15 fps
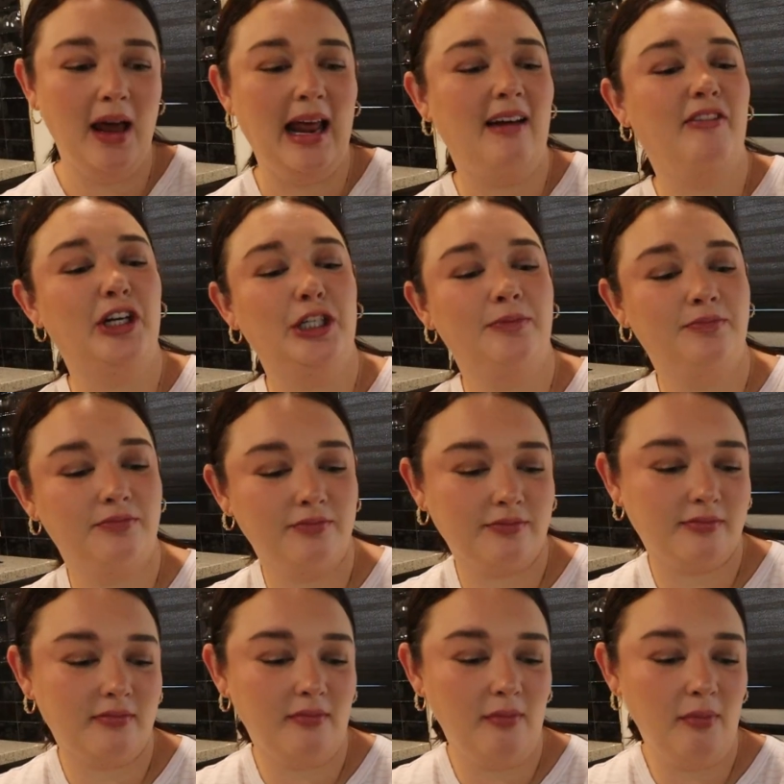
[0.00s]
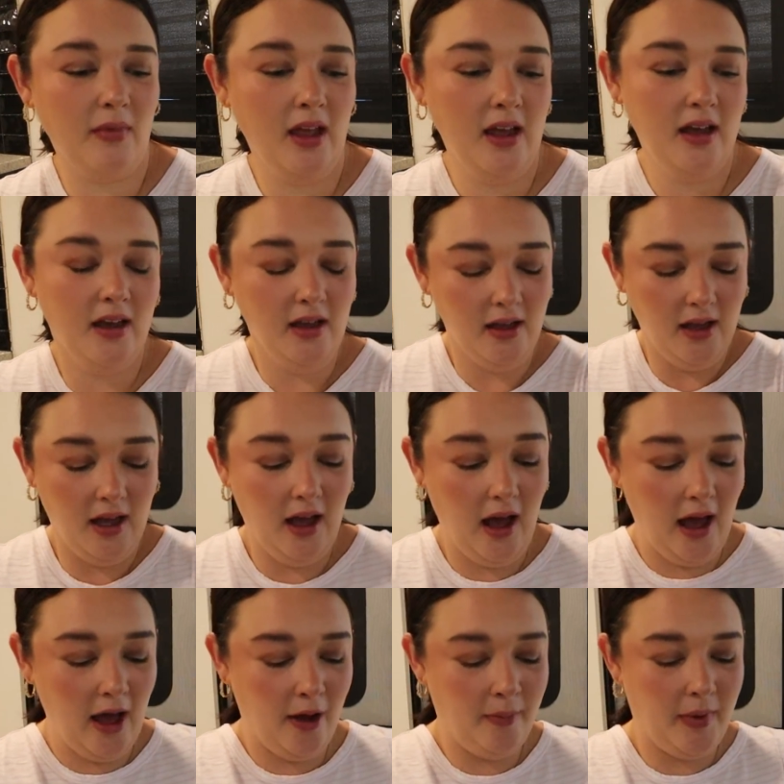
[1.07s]
Whatever.
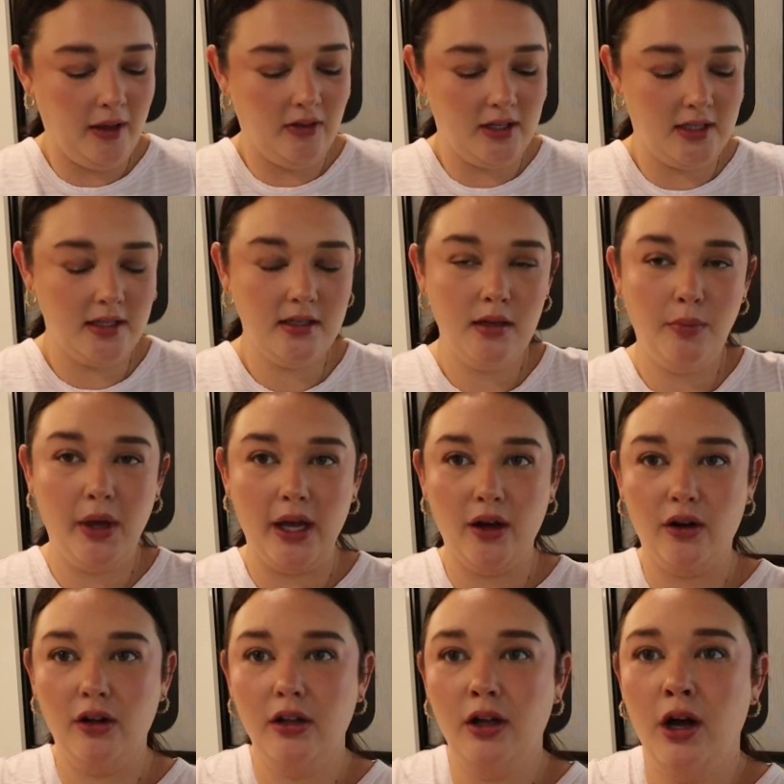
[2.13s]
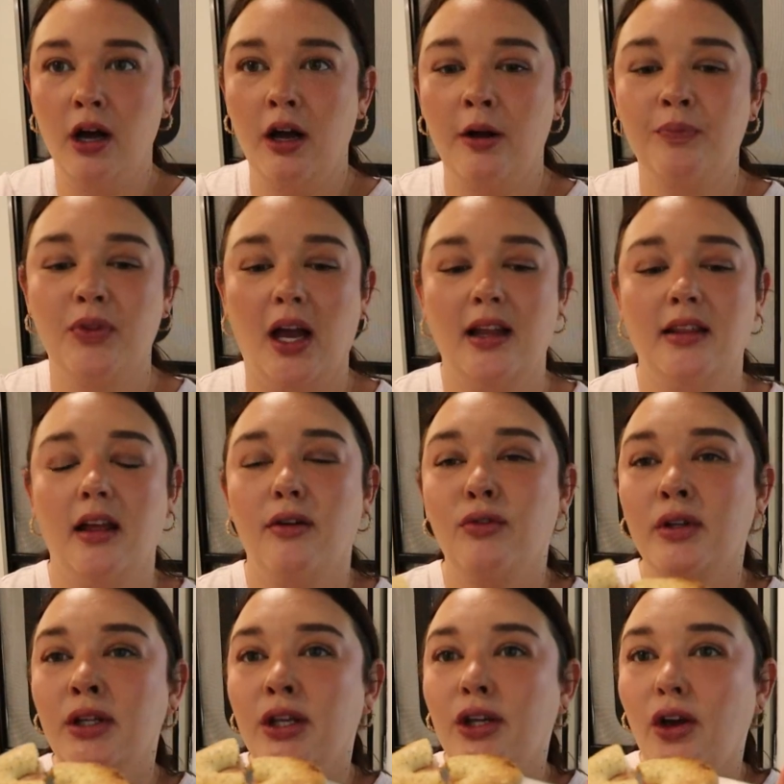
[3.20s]
Um, this is the bagel. I love
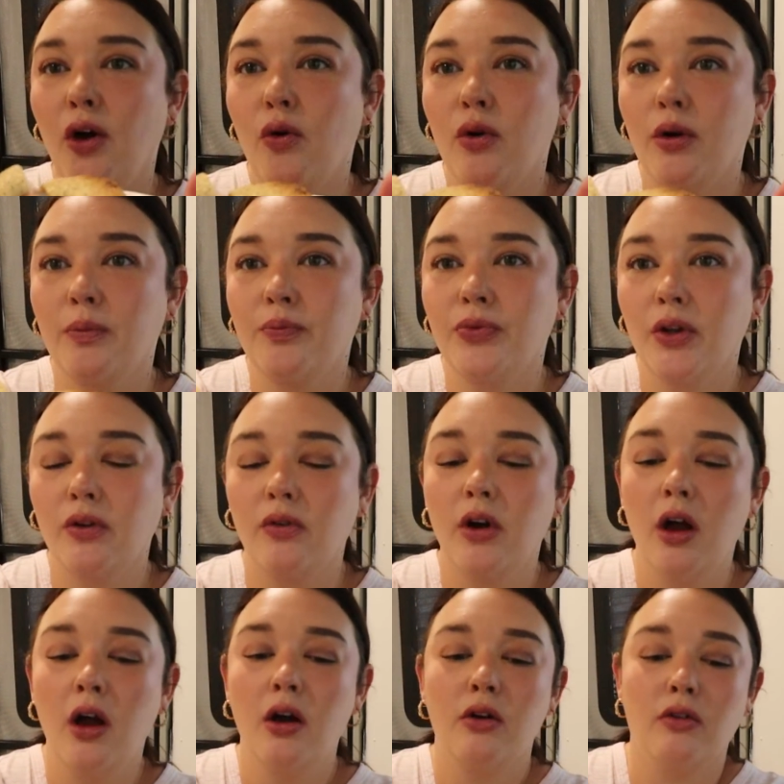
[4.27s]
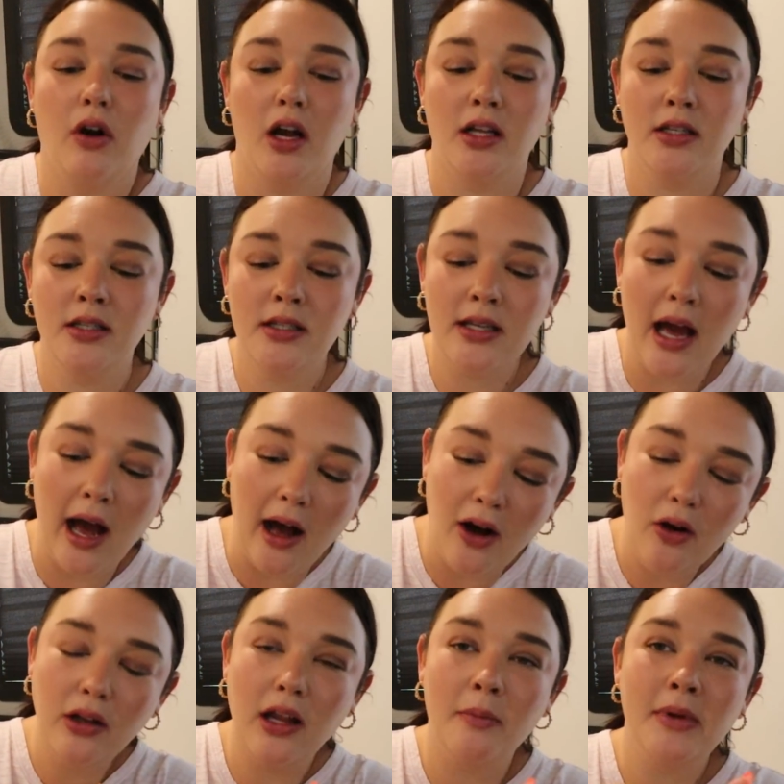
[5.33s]
when the yolk runs
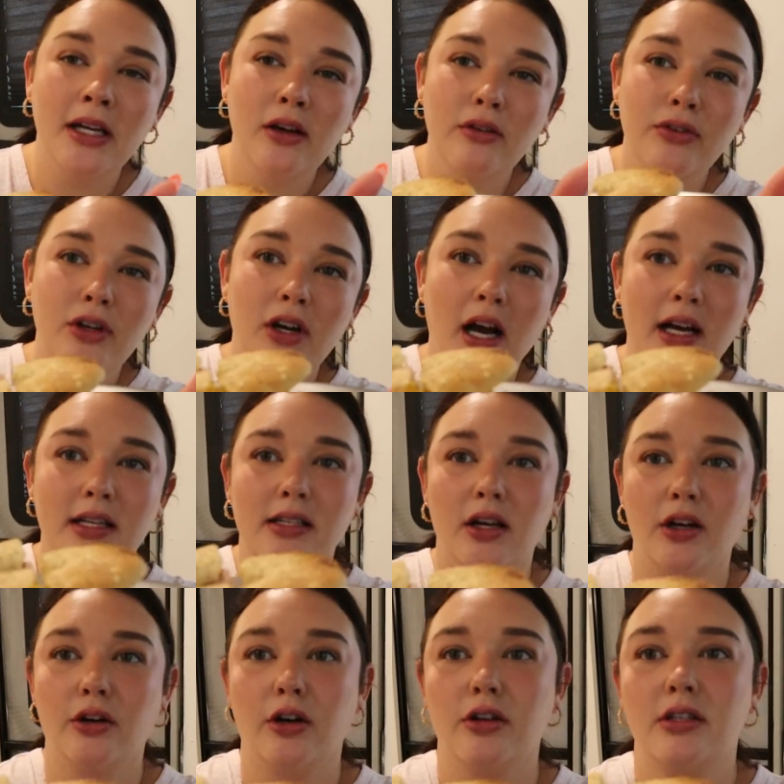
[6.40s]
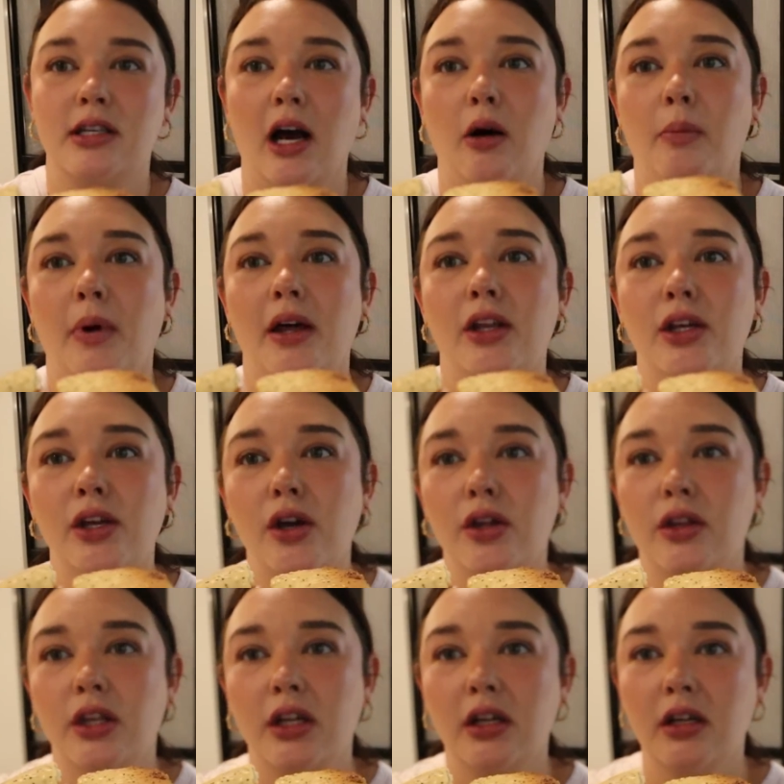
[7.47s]
out. Let me know if you guys are grossed out by the,
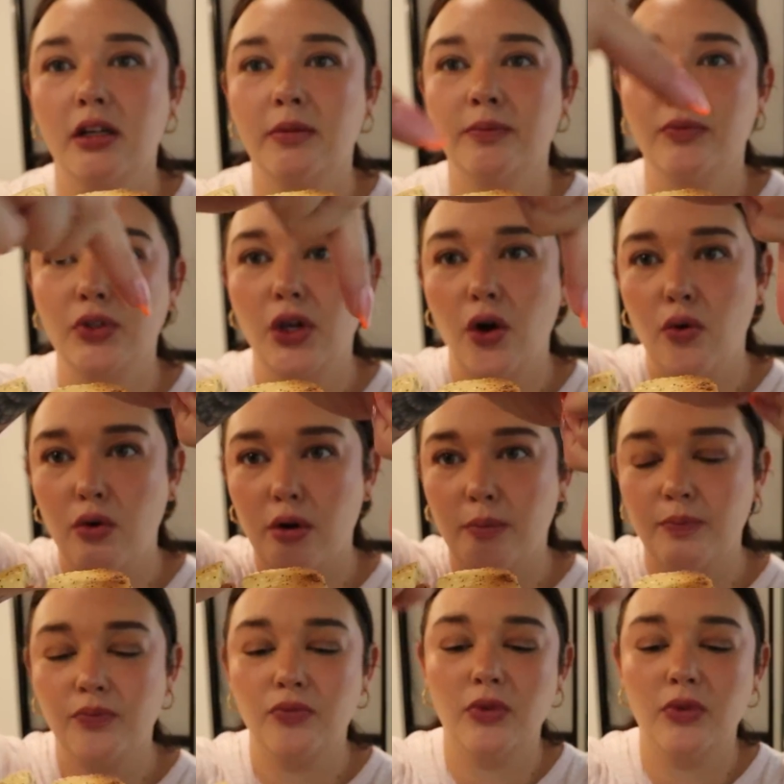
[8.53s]
the yolk.